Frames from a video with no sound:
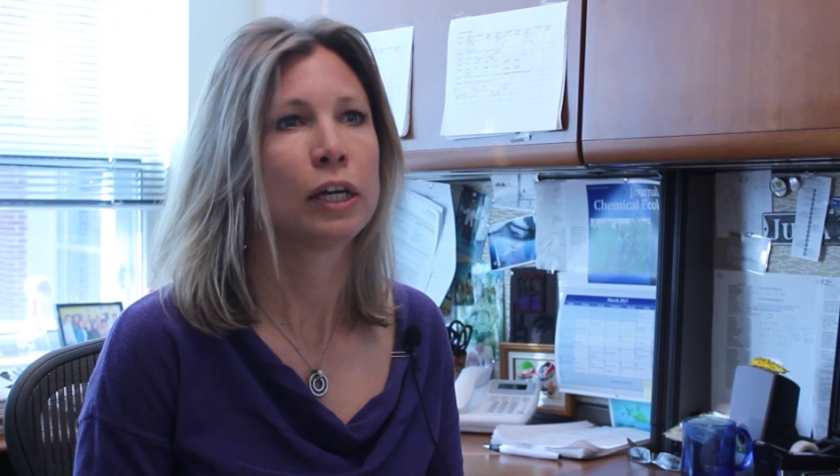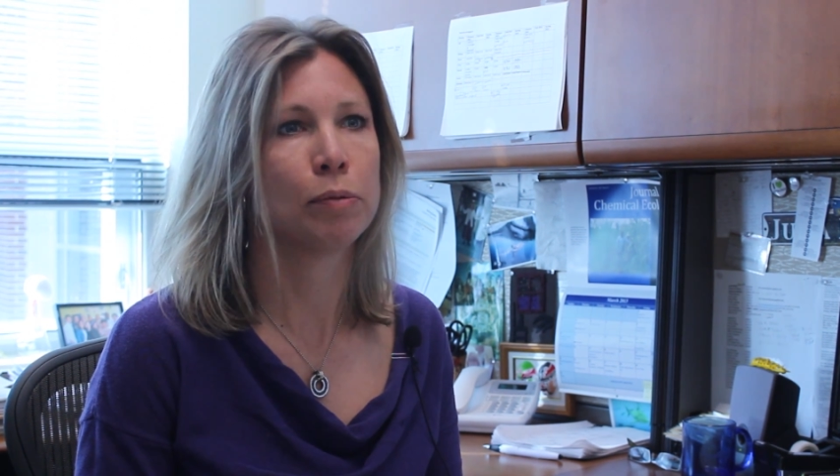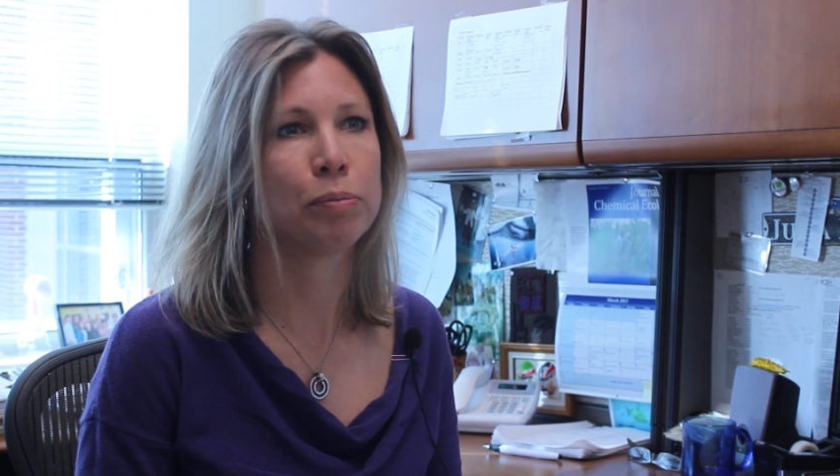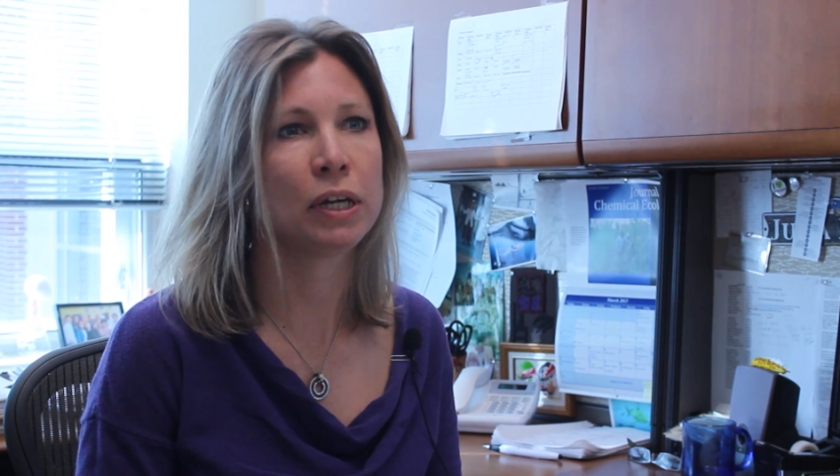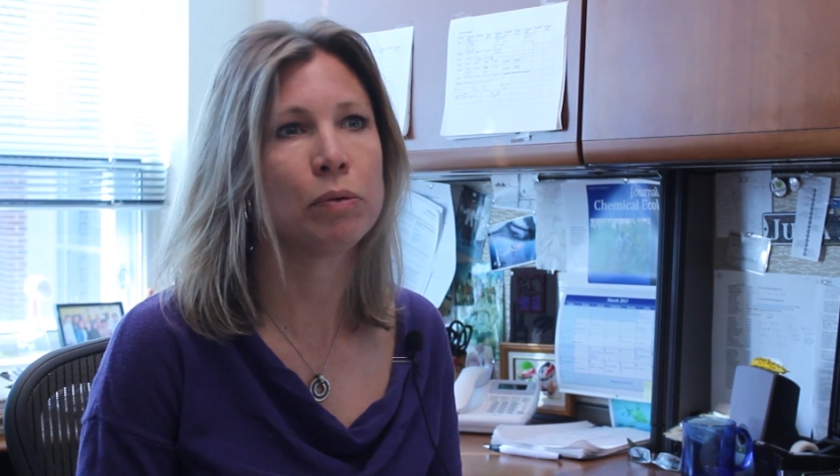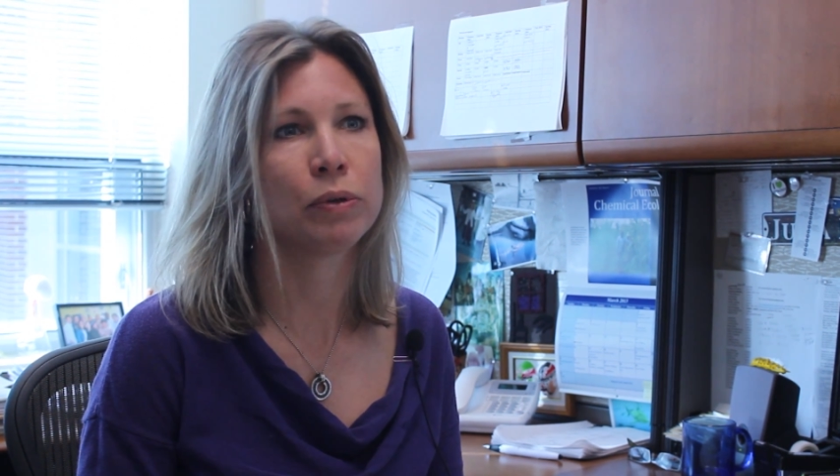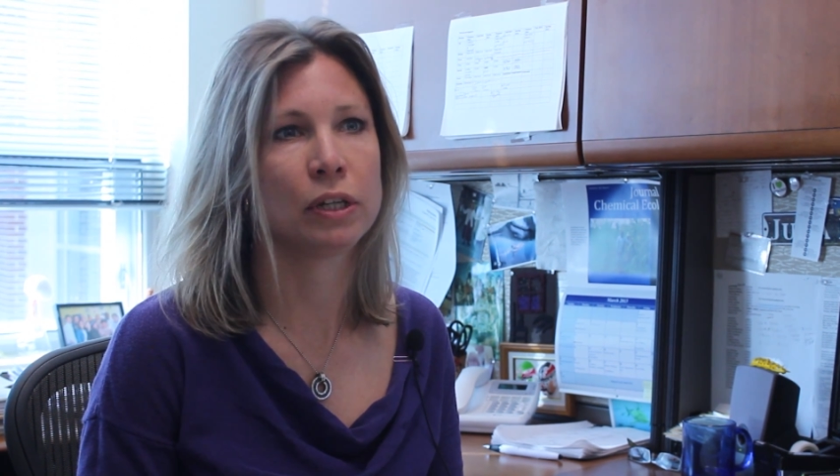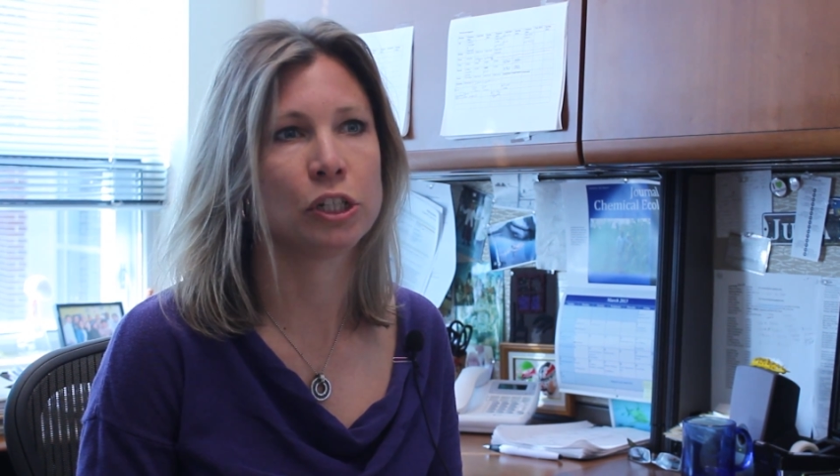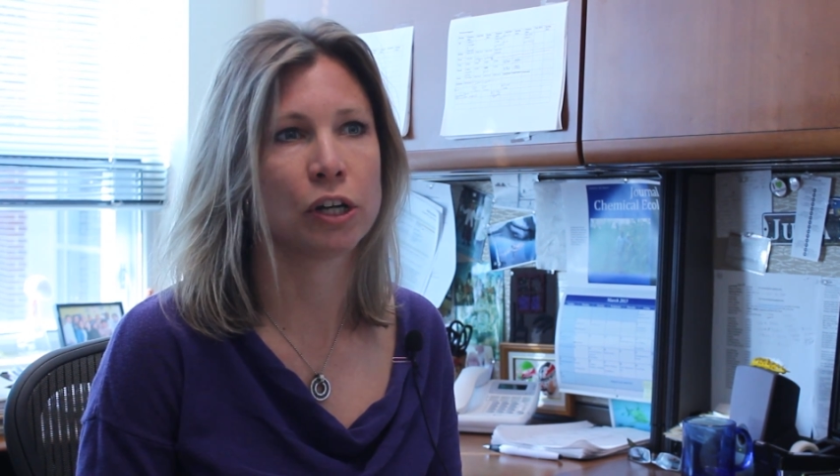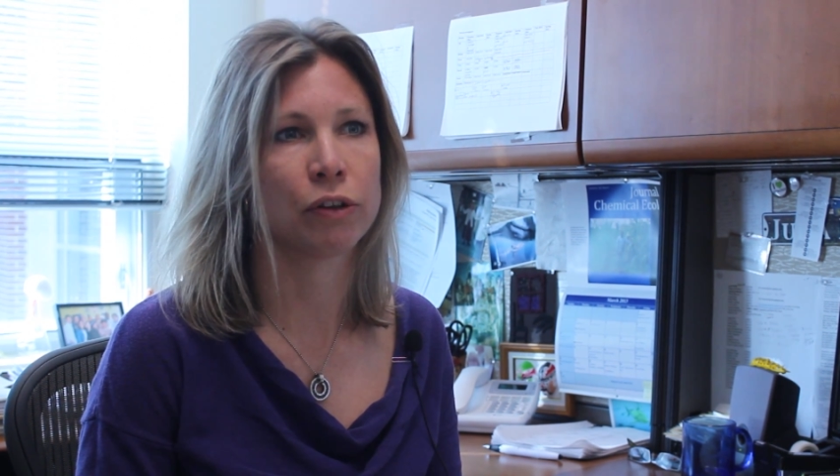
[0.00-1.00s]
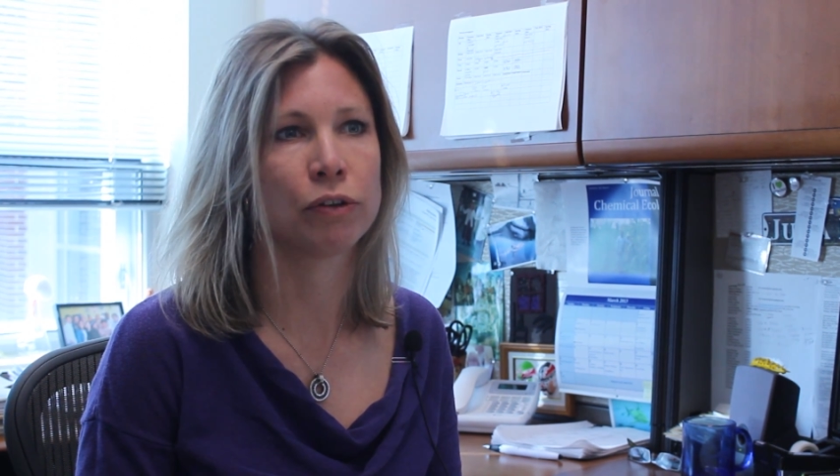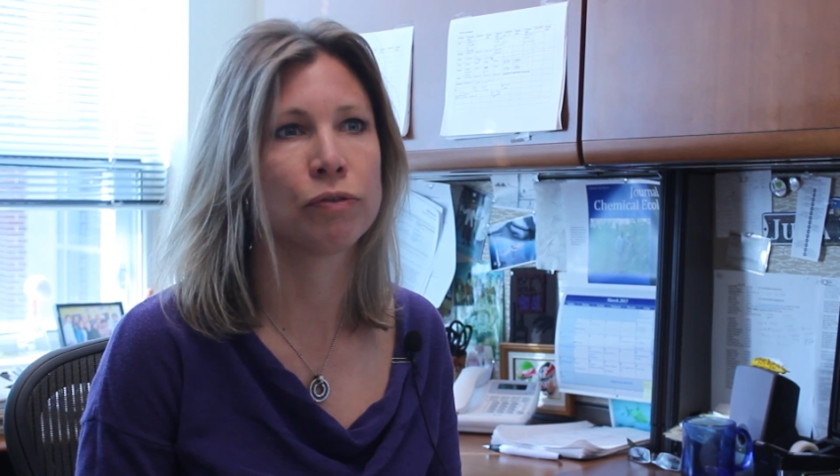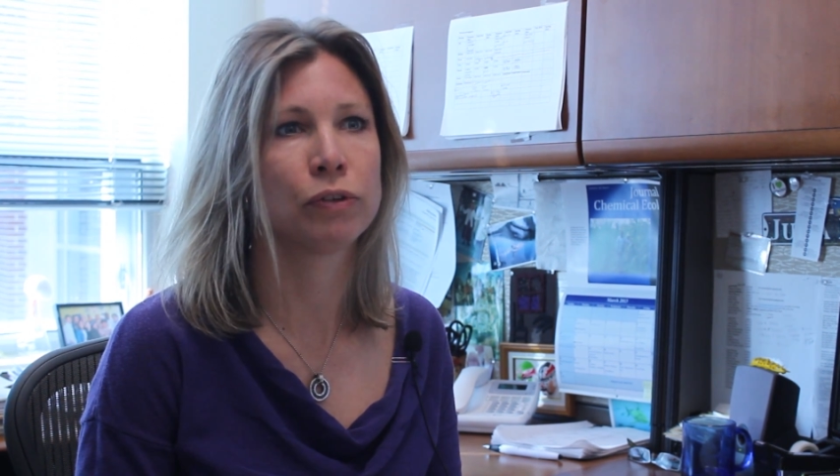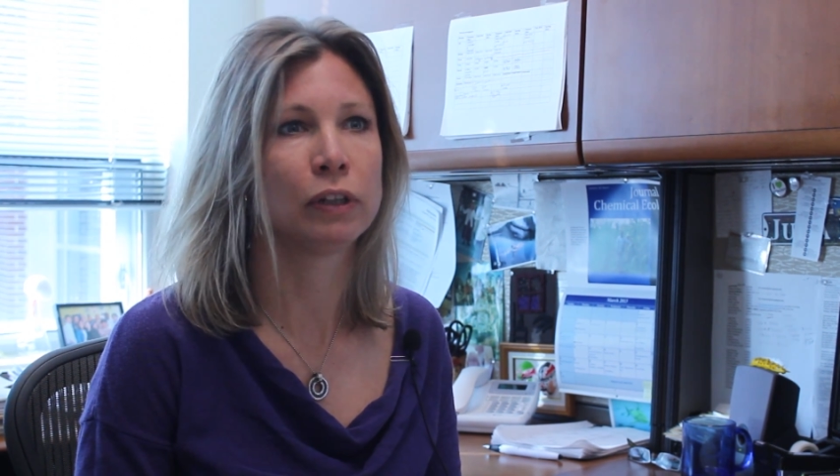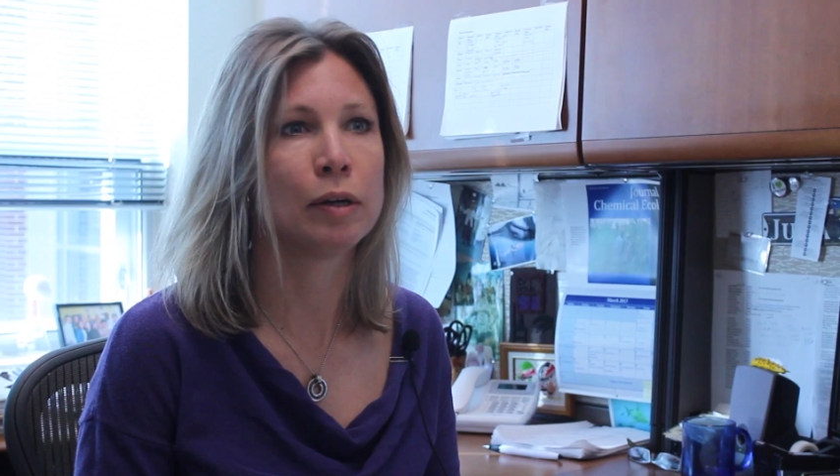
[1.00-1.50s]
compete with each other
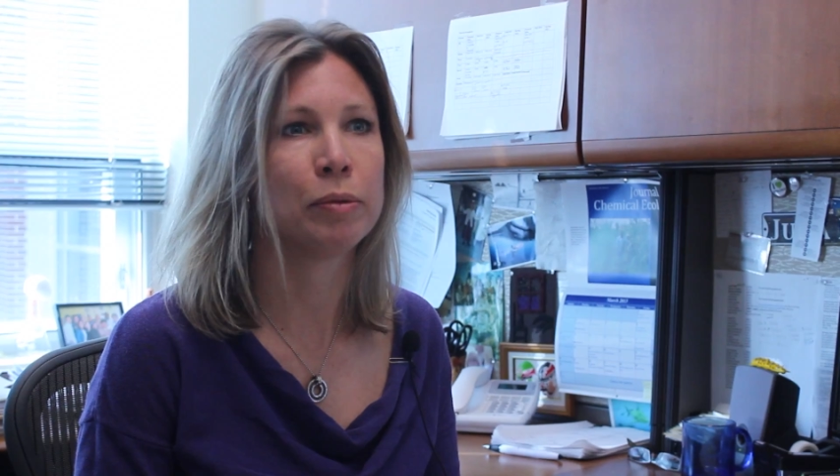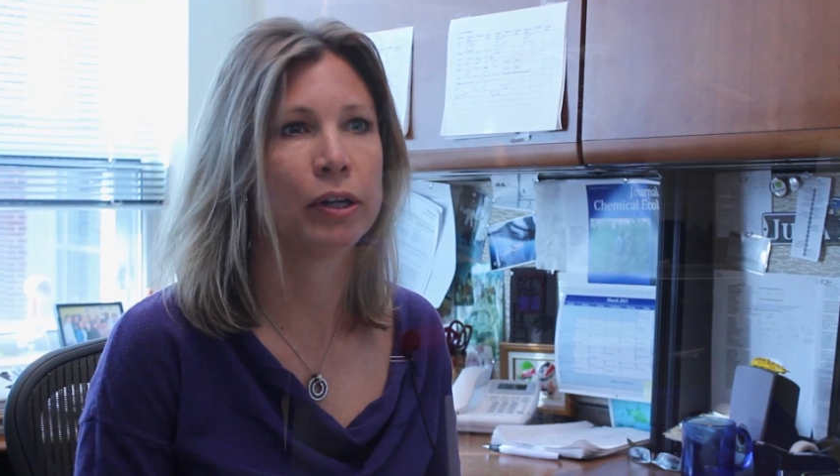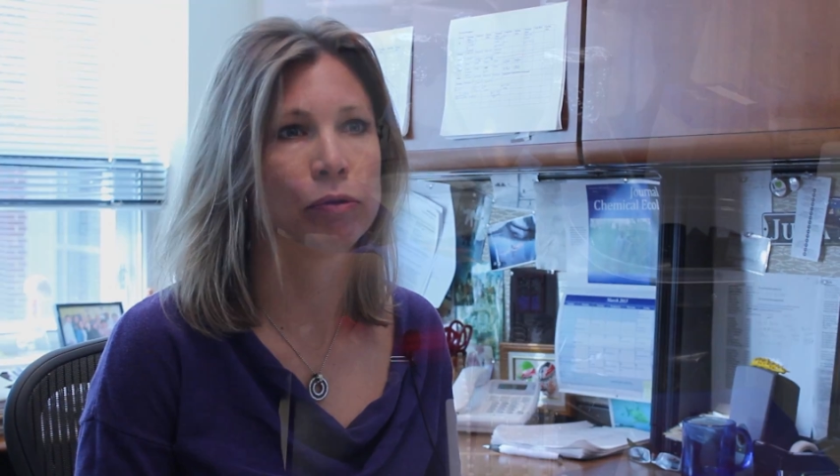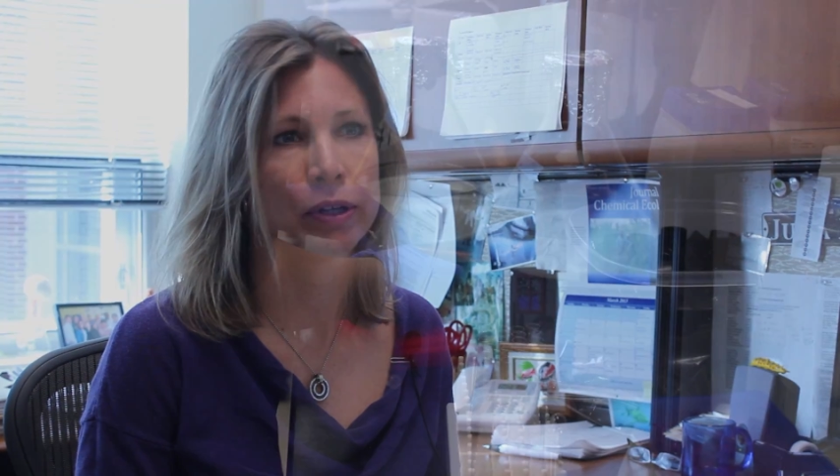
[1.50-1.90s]
for limited